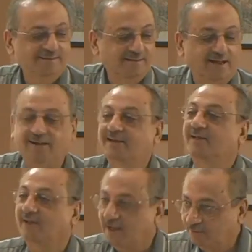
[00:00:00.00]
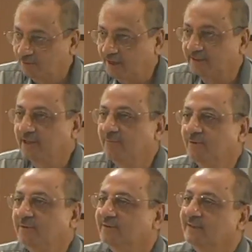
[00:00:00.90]
Al-Kitabu
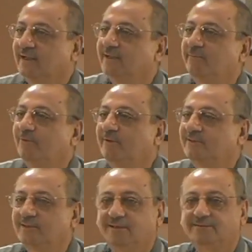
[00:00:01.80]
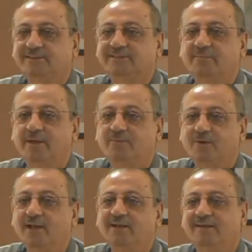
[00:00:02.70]
Qadimun. If you, Sister
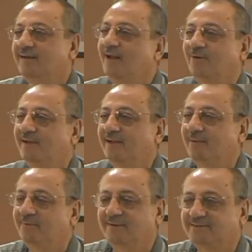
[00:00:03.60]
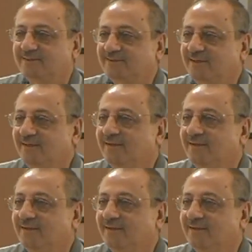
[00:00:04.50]
Maimuna, loudly, sister.